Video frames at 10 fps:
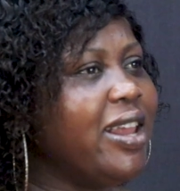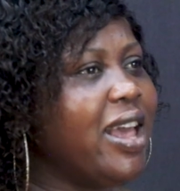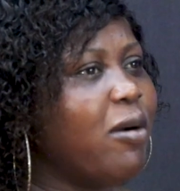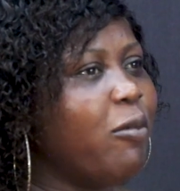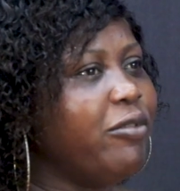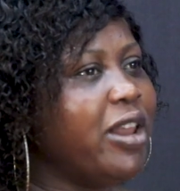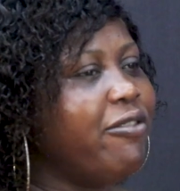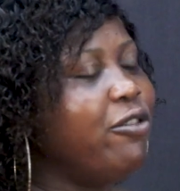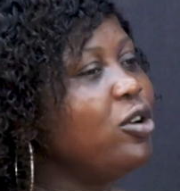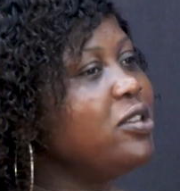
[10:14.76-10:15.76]

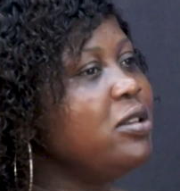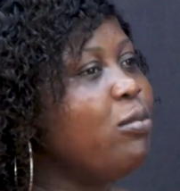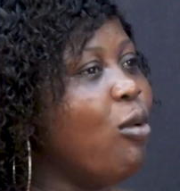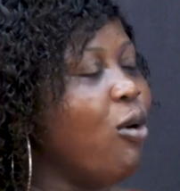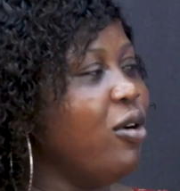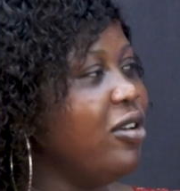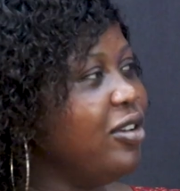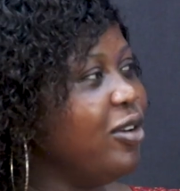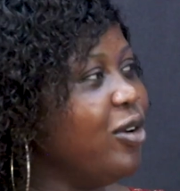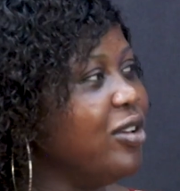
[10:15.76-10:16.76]
are focusing more
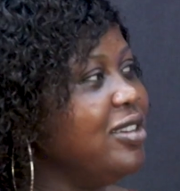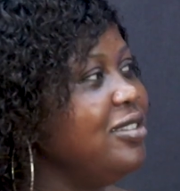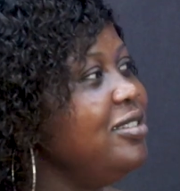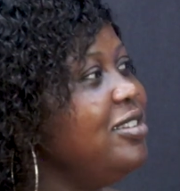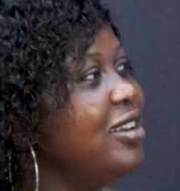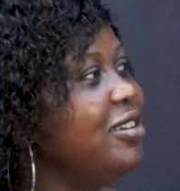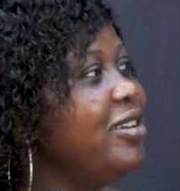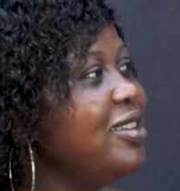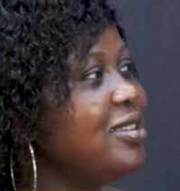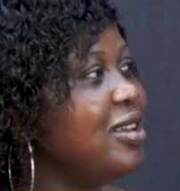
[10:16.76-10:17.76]
on
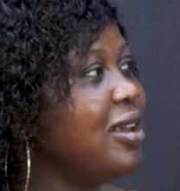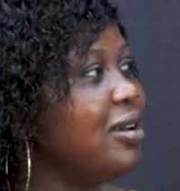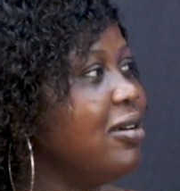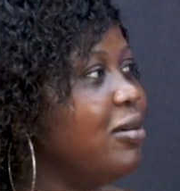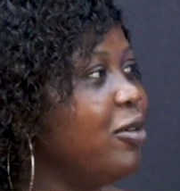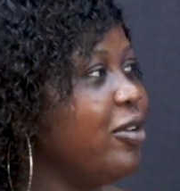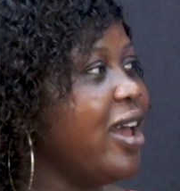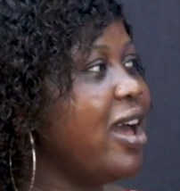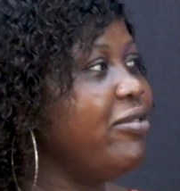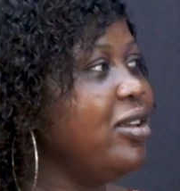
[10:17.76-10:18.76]
generating income,
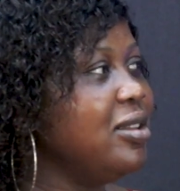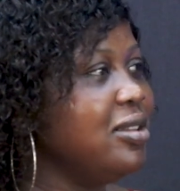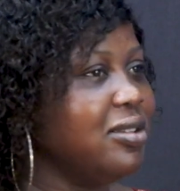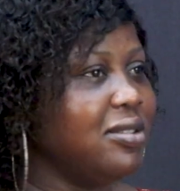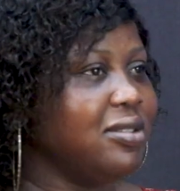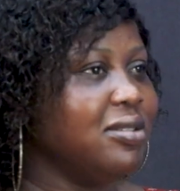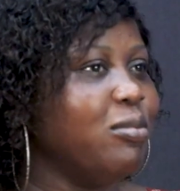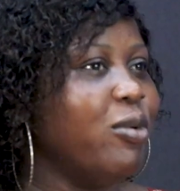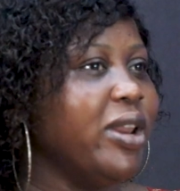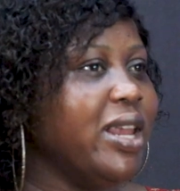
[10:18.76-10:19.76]
on having
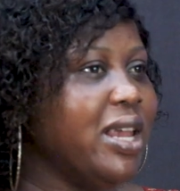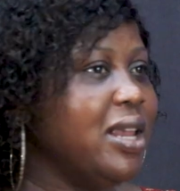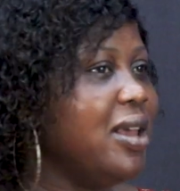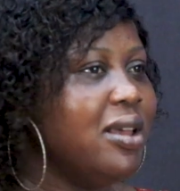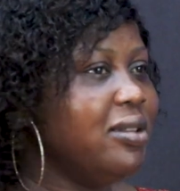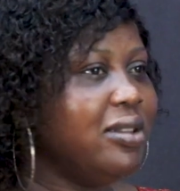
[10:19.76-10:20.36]
this money.